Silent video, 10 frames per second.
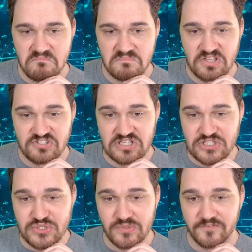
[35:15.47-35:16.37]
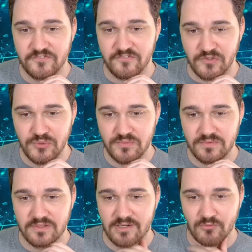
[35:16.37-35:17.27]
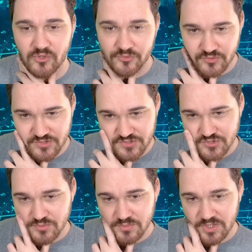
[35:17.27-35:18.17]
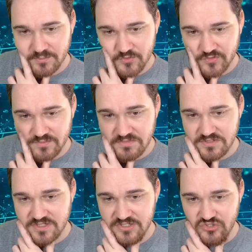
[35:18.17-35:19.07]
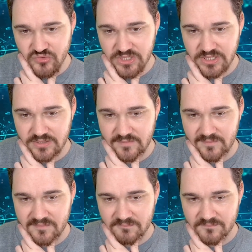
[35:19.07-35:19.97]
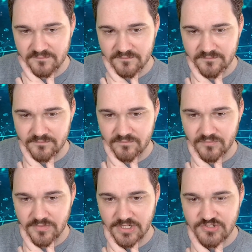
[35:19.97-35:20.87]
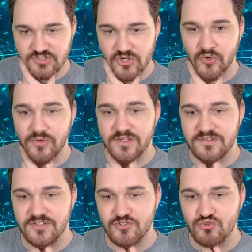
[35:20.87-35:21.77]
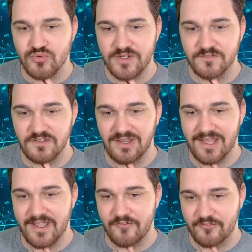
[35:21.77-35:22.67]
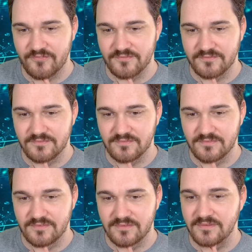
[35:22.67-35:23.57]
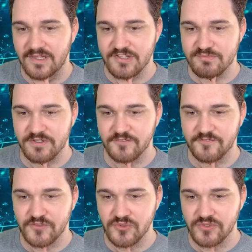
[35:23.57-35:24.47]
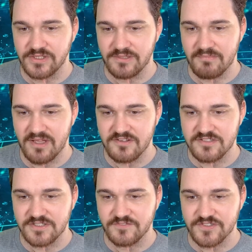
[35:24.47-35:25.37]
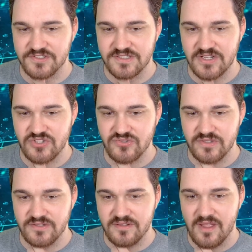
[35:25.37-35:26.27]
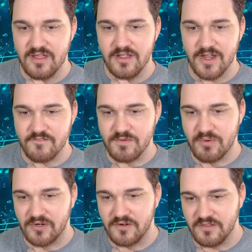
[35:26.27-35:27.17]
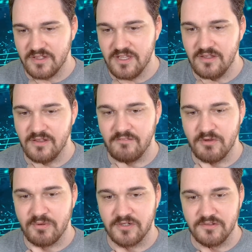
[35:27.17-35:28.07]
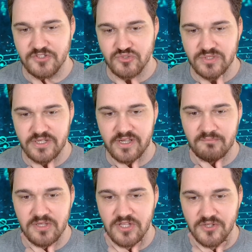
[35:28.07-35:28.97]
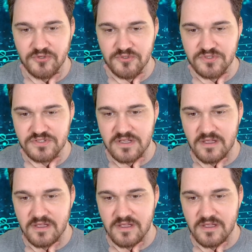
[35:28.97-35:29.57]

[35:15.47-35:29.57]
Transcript: It's also a fruit that I'm going to assume comes from this said tree. It's known as the tree of life. Has been a food and medicine for centuries. Every part of the tree can be used.